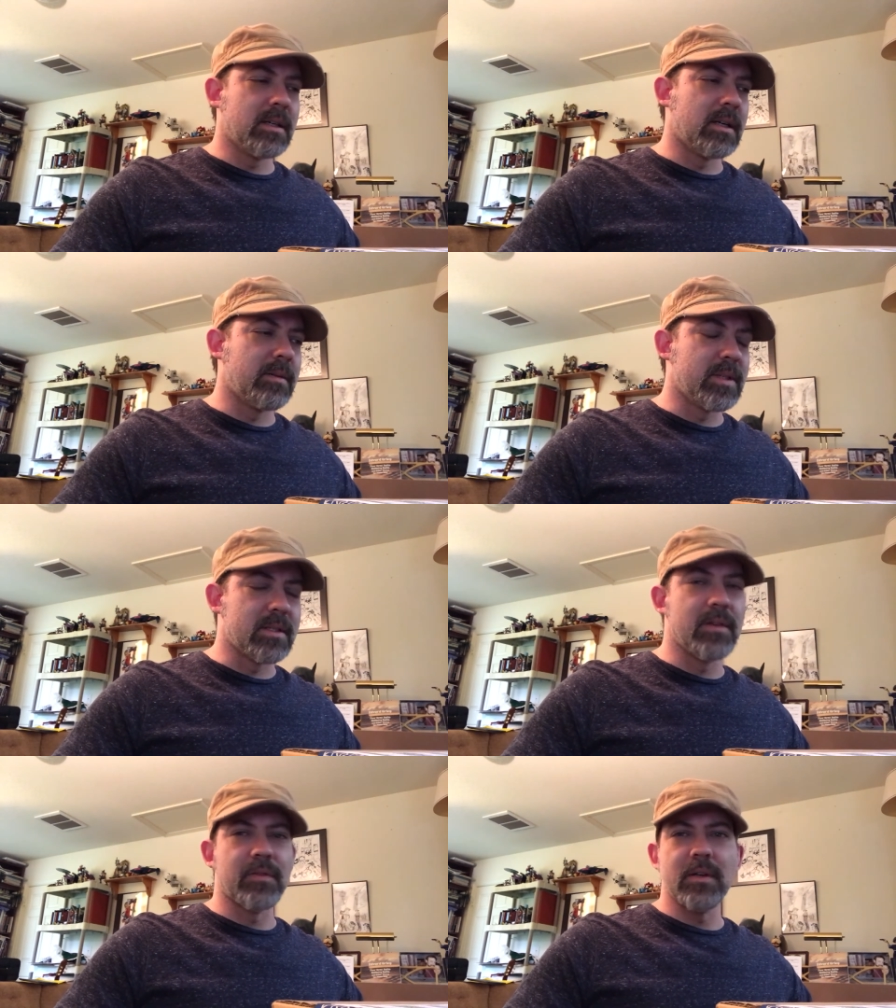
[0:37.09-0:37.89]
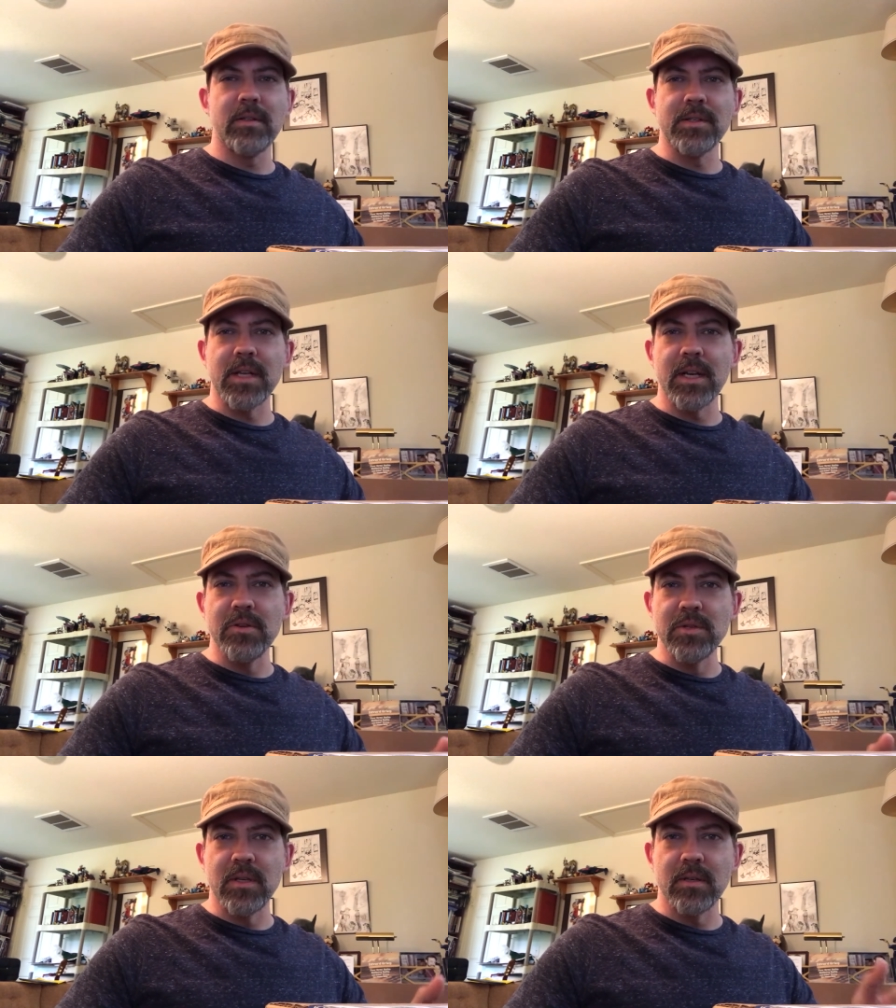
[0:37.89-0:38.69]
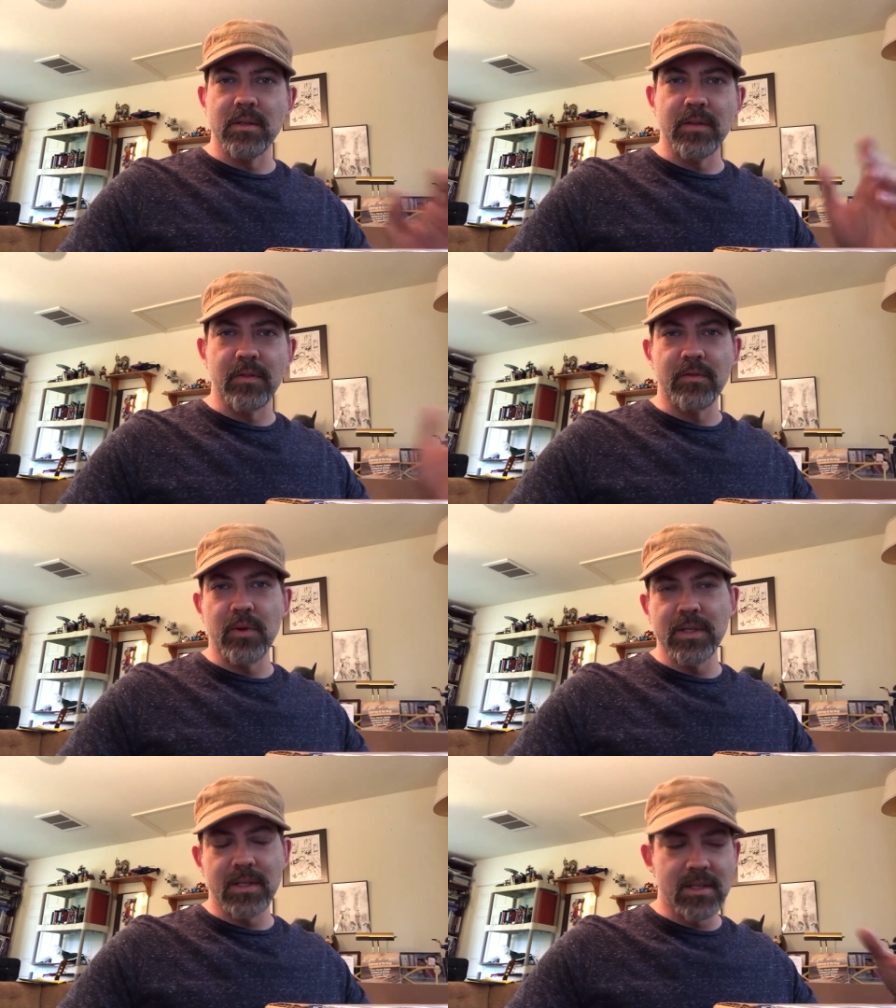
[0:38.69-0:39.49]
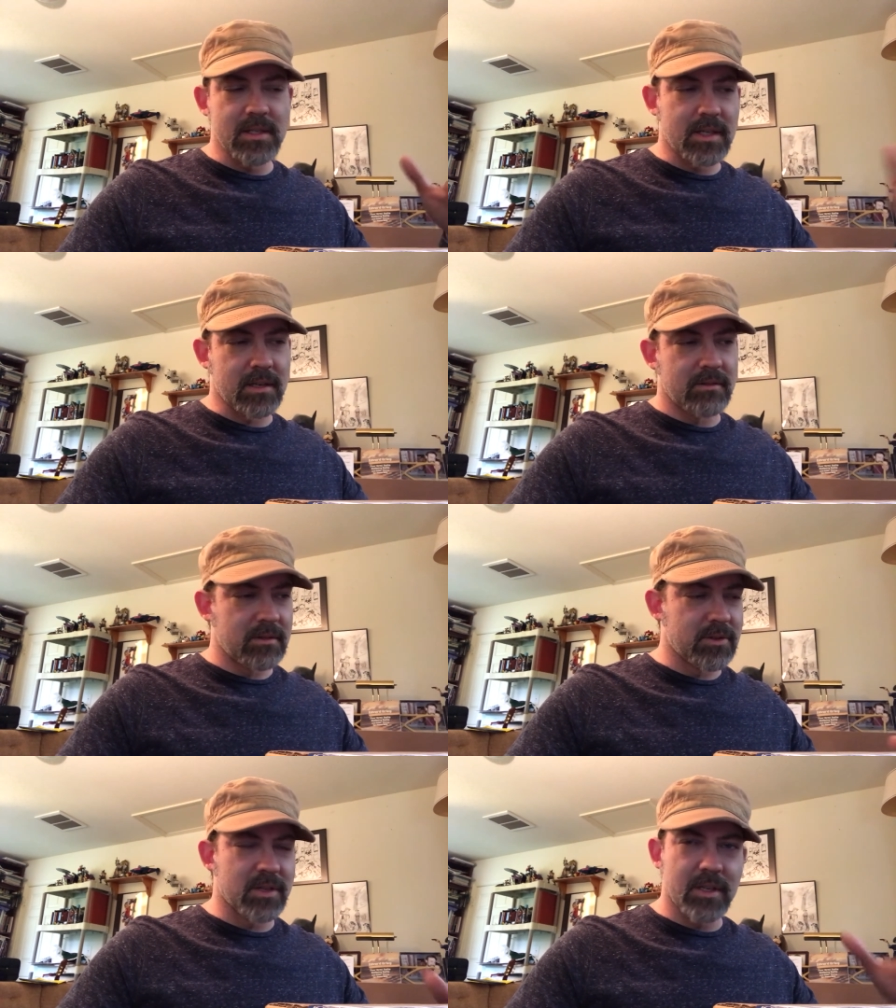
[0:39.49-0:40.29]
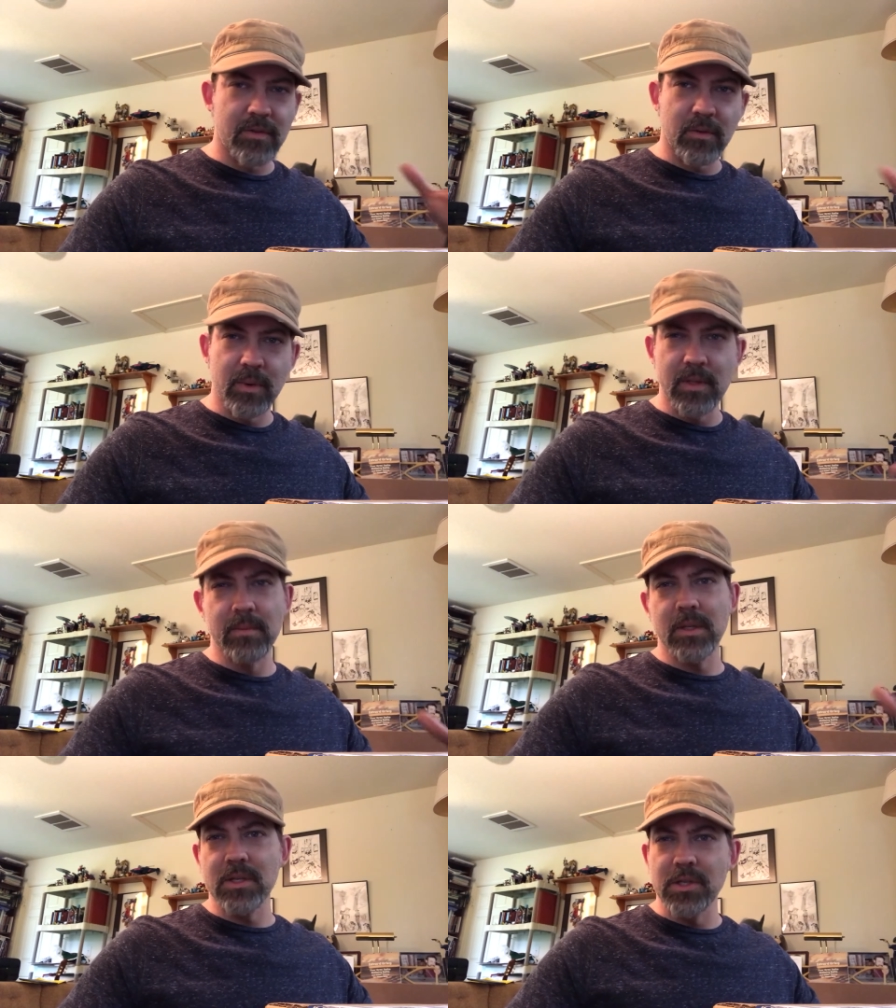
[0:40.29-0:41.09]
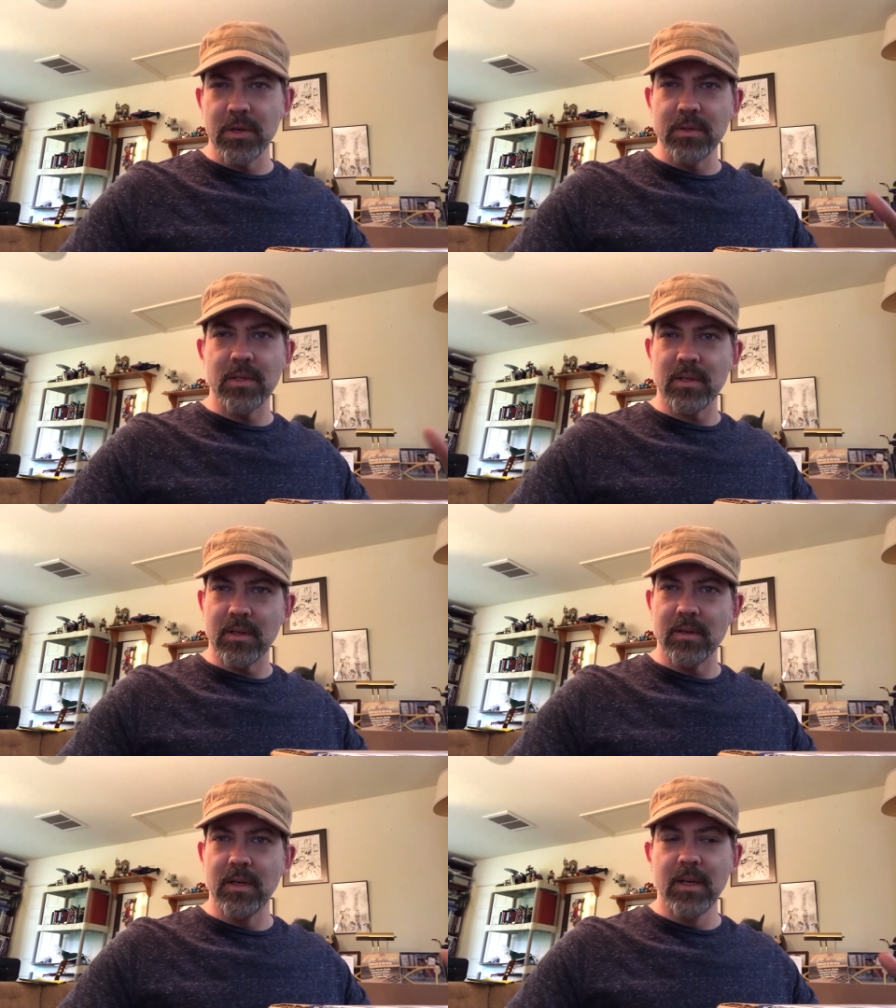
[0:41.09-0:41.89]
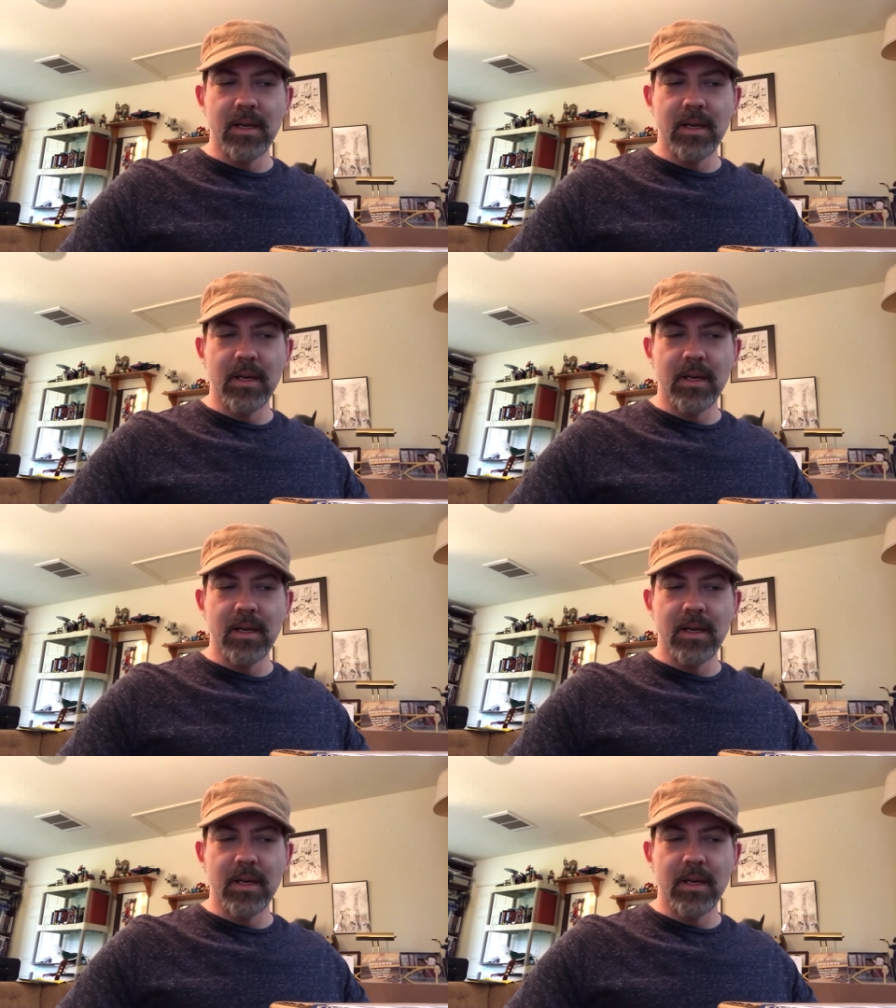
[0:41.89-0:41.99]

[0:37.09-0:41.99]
It's different, just getting used to different voices, and there's a different rhythm to the jokes. They're